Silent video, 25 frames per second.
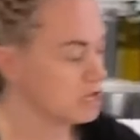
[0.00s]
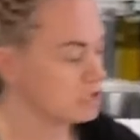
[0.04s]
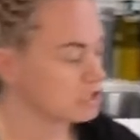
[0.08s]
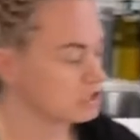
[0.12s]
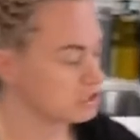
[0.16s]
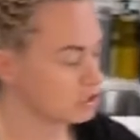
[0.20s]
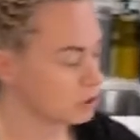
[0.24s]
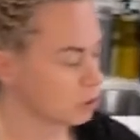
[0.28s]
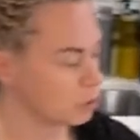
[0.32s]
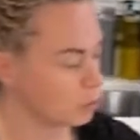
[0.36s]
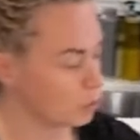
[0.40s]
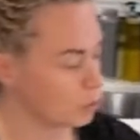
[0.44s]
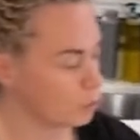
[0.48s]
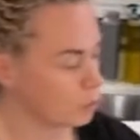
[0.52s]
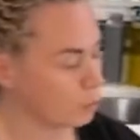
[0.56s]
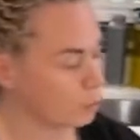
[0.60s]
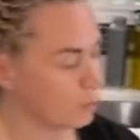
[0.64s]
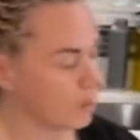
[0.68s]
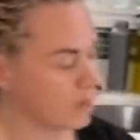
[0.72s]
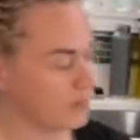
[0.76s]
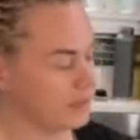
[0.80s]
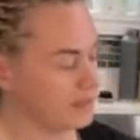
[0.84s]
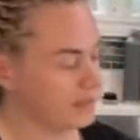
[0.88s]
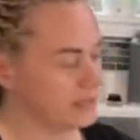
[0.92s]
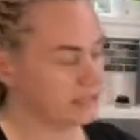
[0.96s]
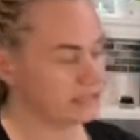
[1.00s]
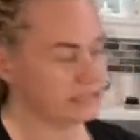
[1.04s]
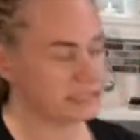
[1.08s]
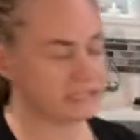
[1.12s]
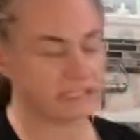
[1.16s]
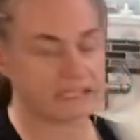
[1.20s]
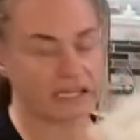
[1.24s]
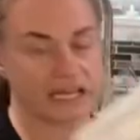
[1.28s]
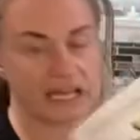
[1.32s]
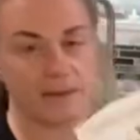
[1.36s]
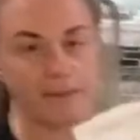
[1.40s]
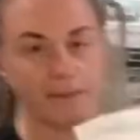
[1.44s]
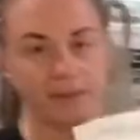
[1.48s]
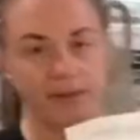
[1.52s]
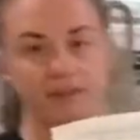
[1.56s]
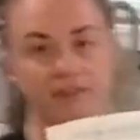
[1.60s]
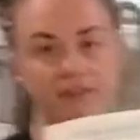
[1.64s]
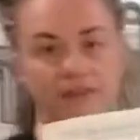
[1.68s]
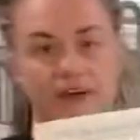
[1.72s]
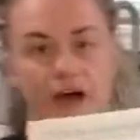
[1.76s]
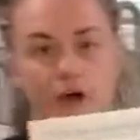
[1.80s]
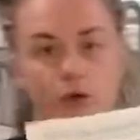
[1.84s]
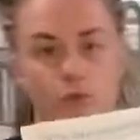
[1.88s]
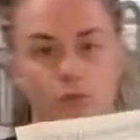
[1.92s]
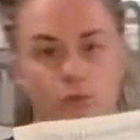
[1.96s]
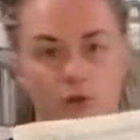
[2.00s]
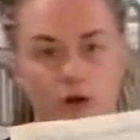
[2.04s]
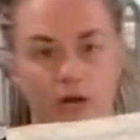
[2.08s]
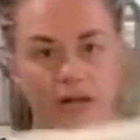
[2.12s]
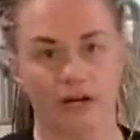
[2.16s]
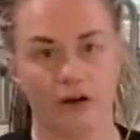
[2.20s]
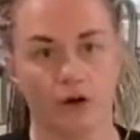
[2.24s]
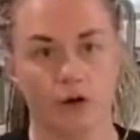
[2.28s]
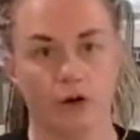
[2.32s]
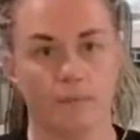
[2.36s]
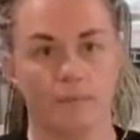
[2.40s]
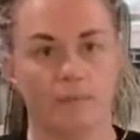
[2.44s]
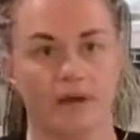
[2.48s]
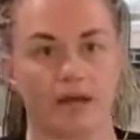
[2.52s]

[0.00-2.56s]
So this can be found right on my